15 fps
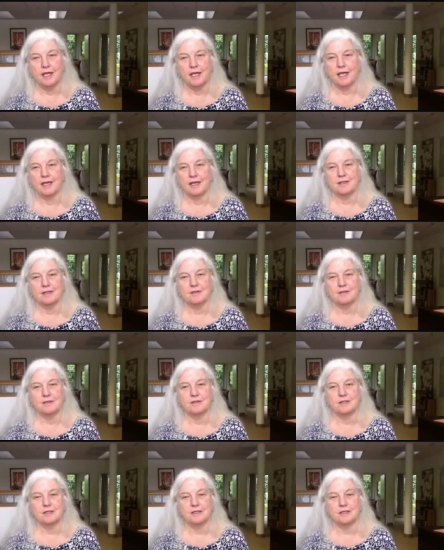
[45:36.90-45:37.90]
and
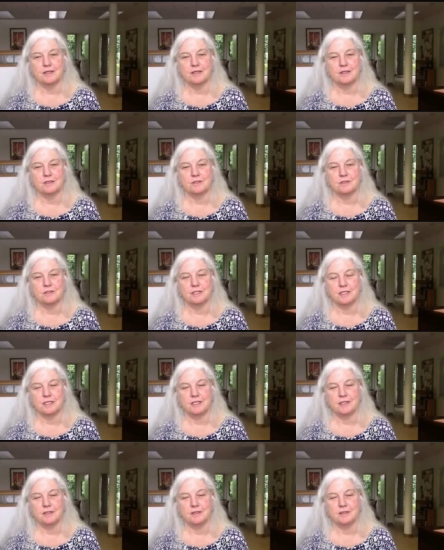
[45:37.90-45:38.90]
the
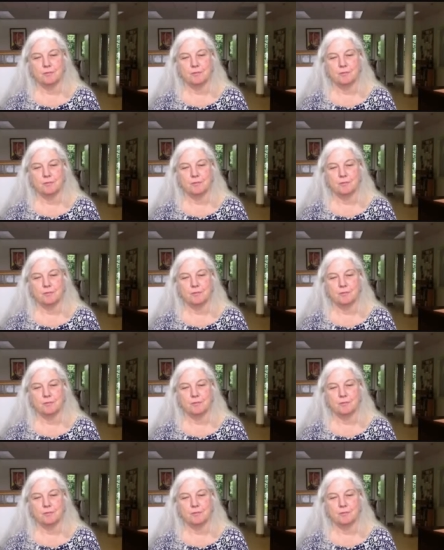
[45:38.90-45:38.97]
the